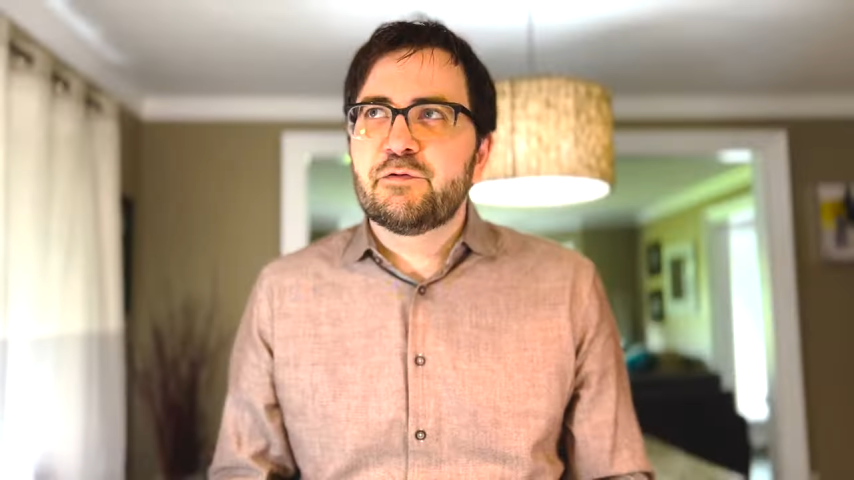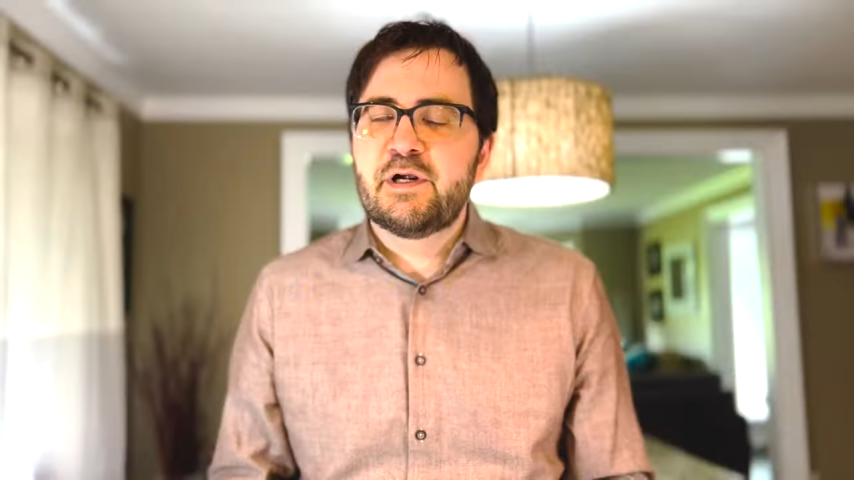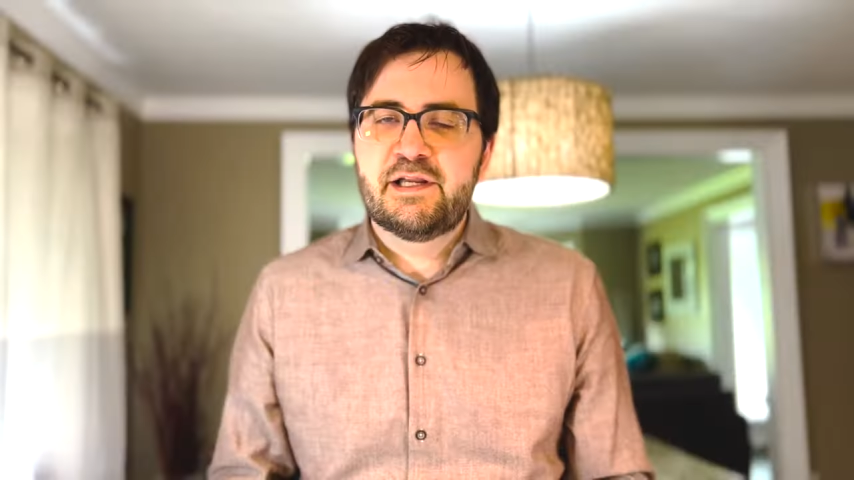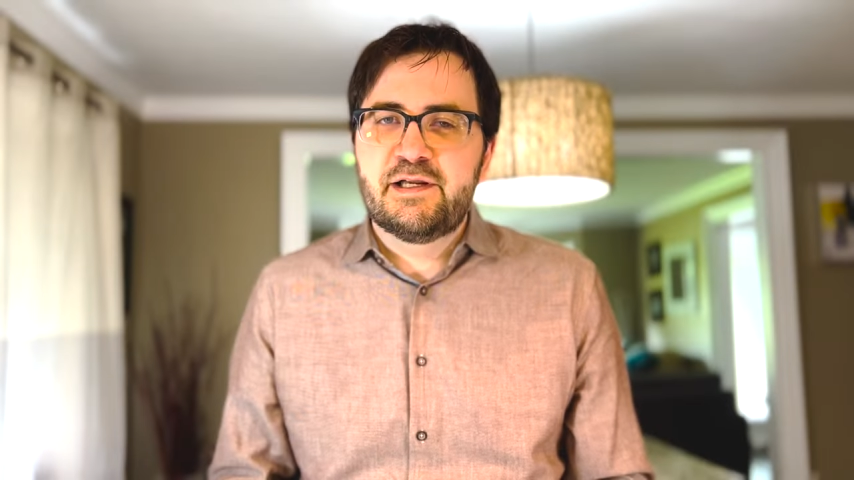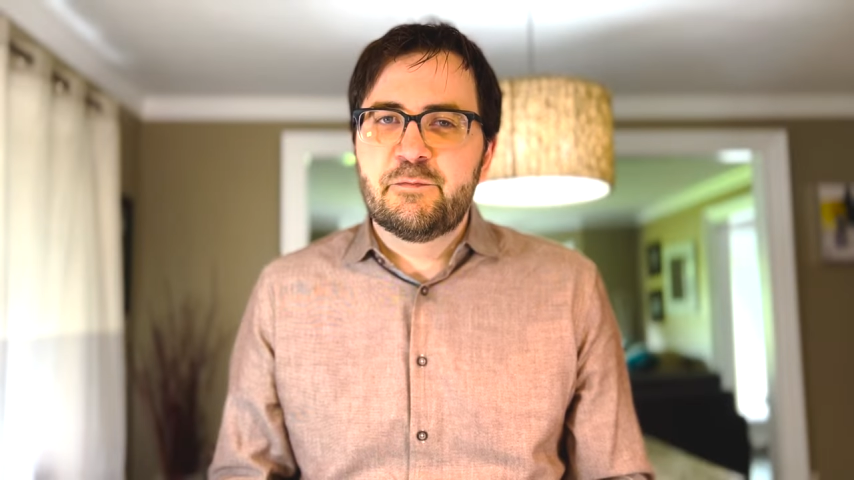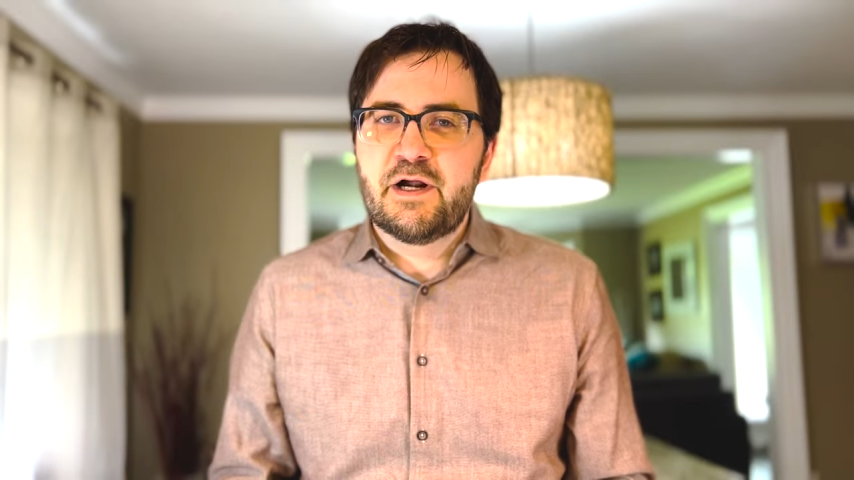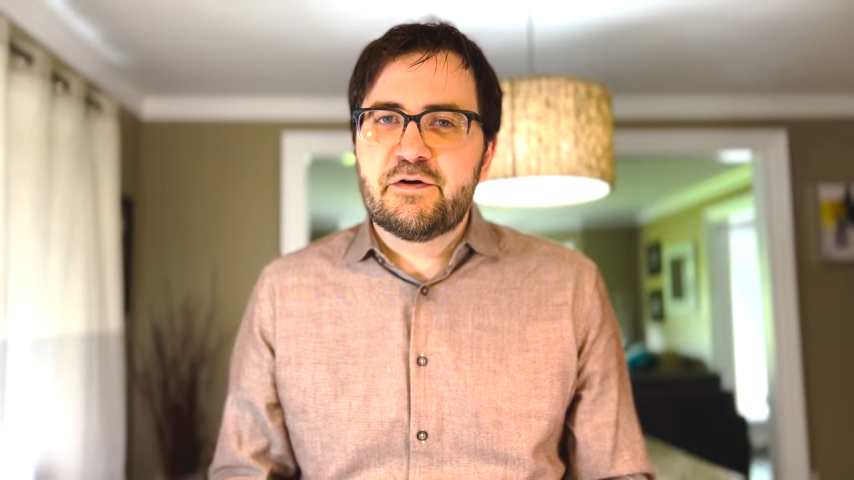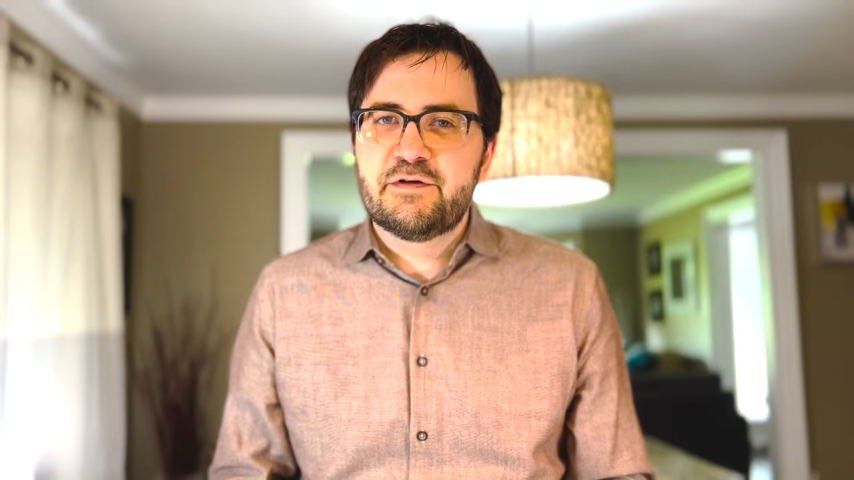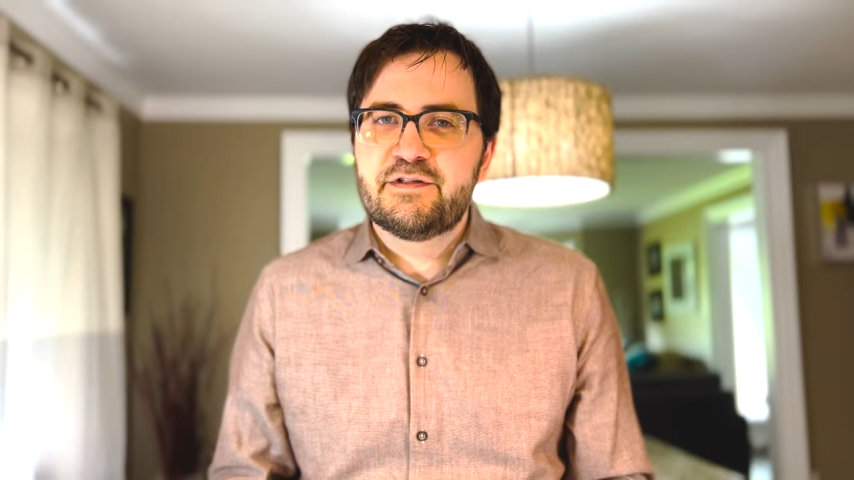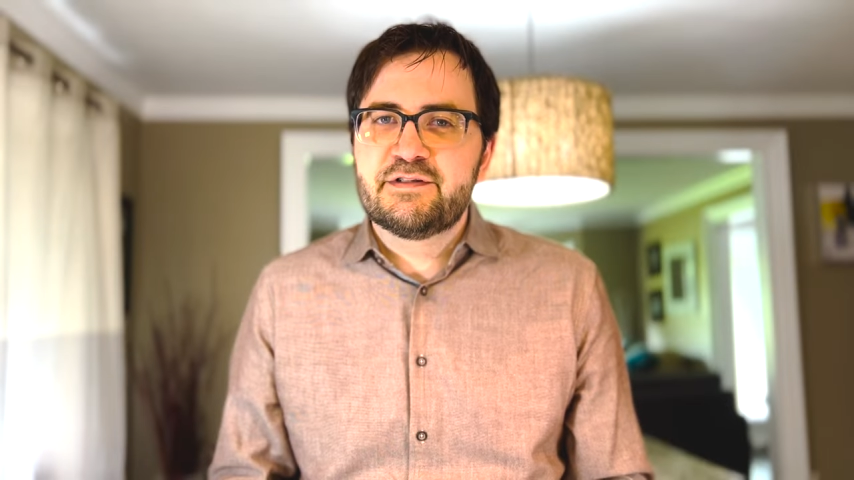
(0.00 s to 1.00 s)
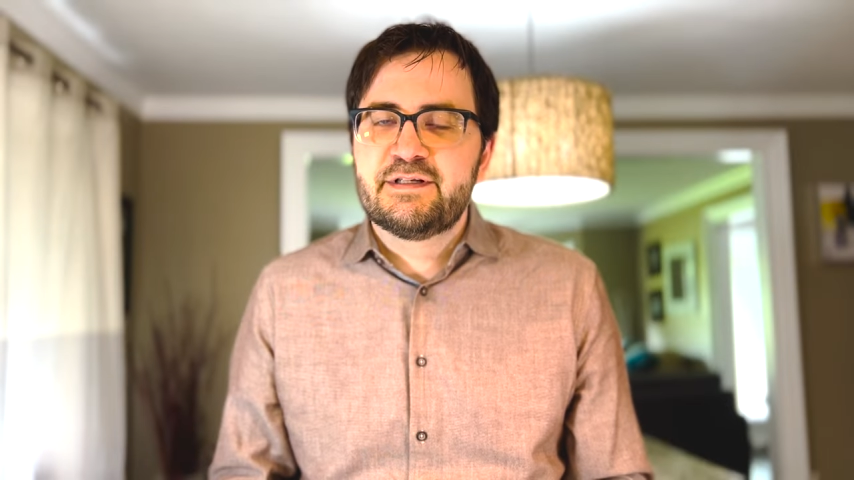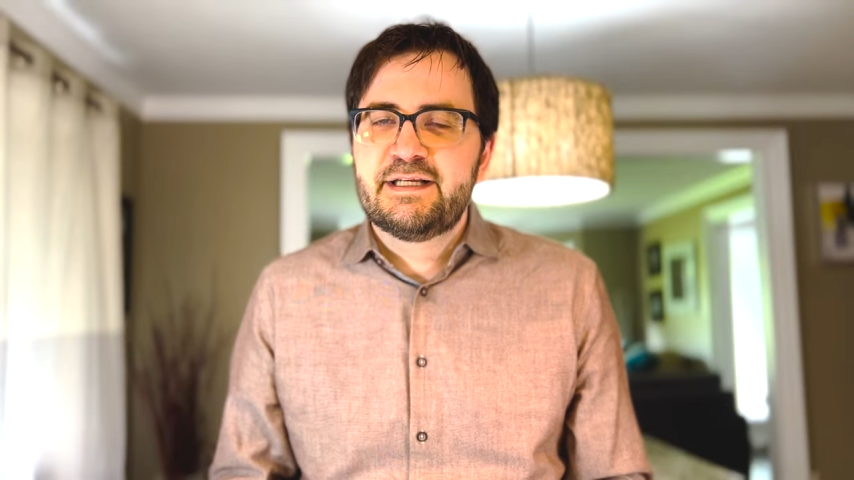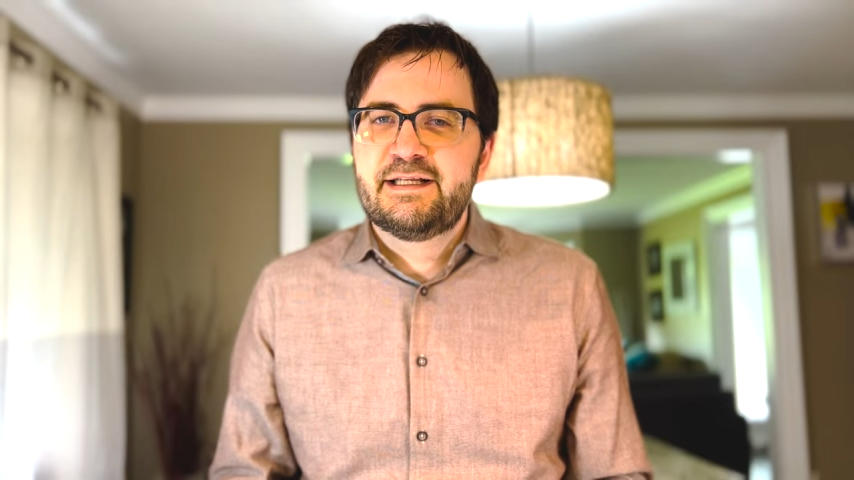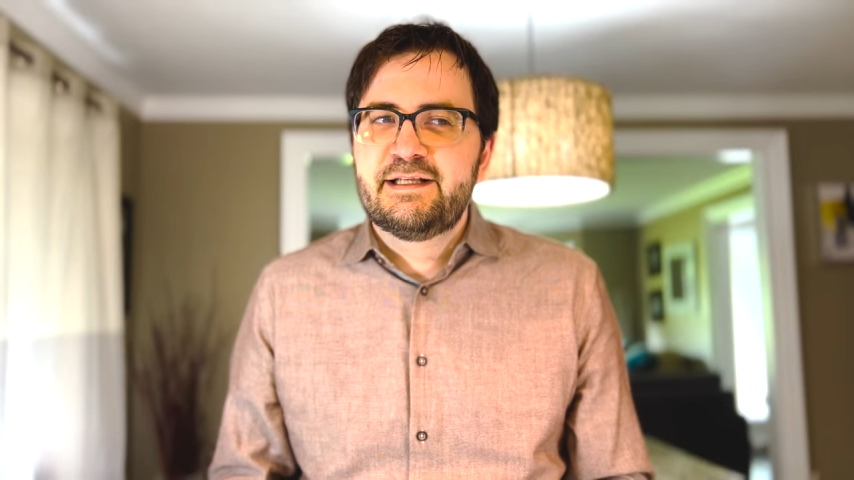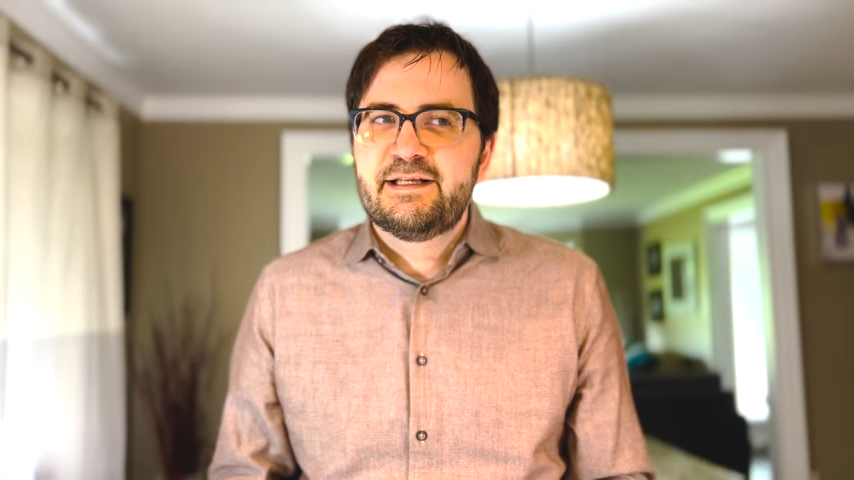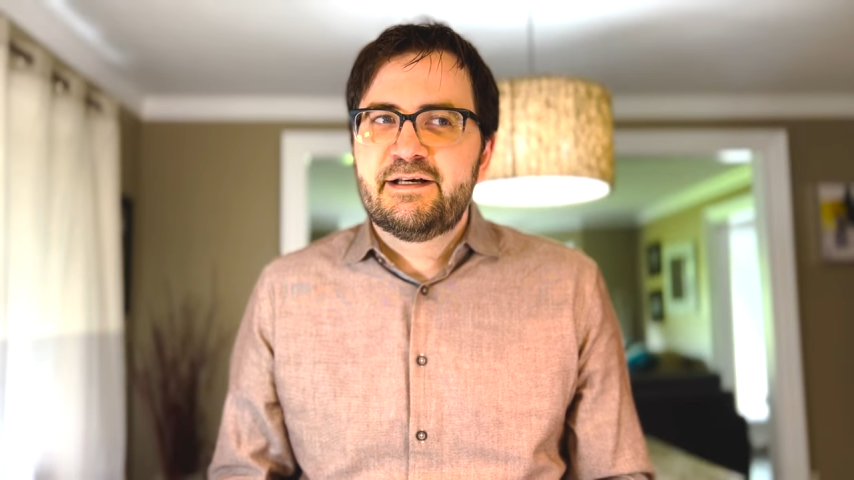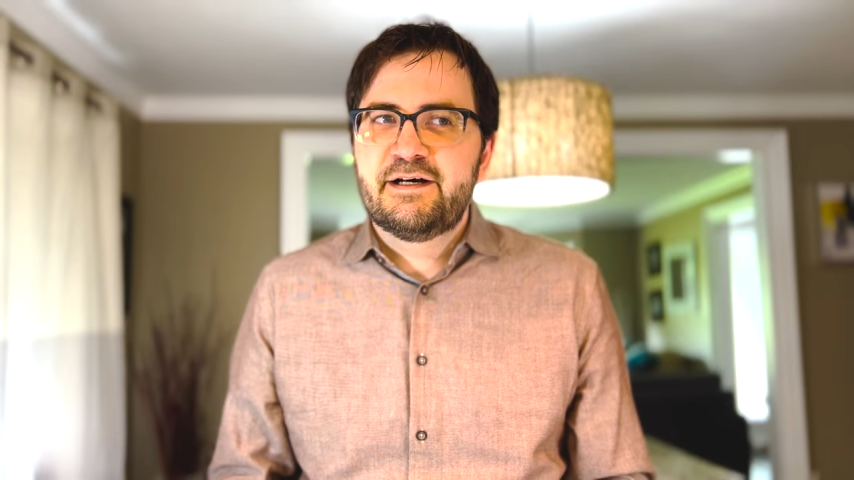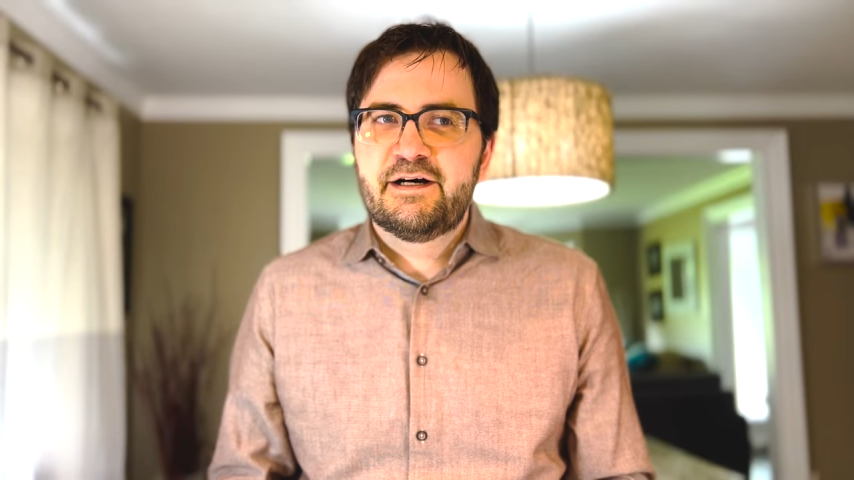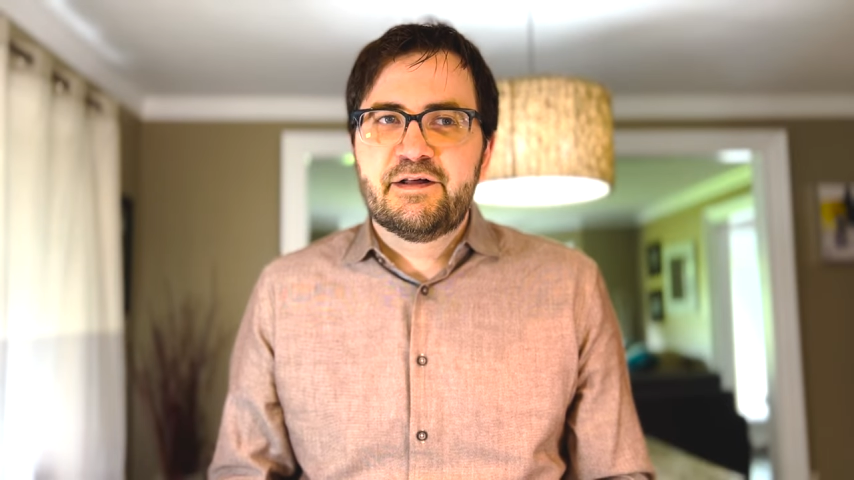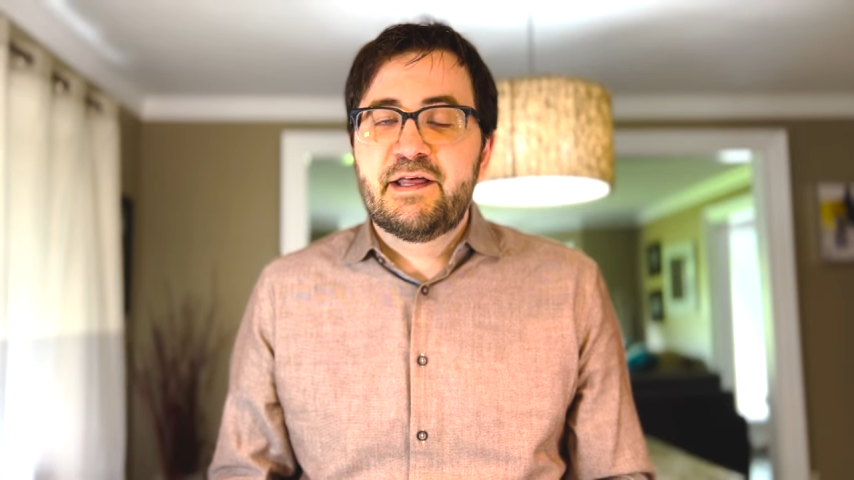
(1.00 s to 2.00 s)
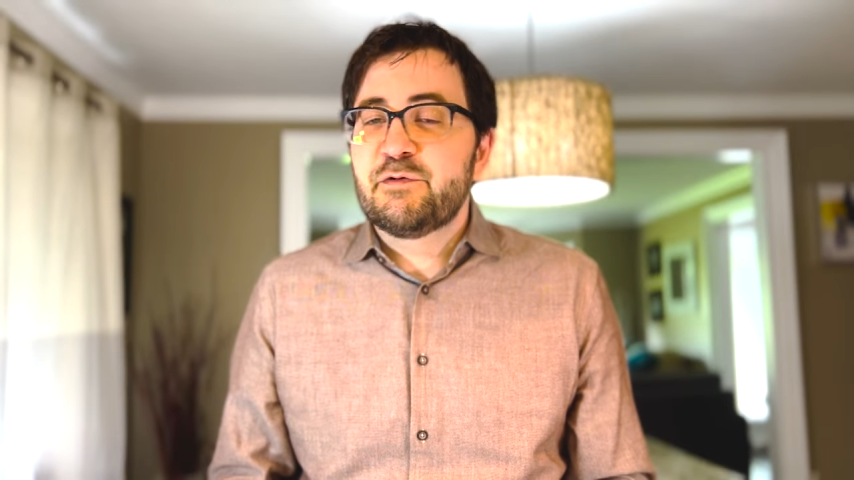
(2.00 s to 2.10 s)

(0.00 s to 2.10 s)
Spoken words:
Grenadine Records. That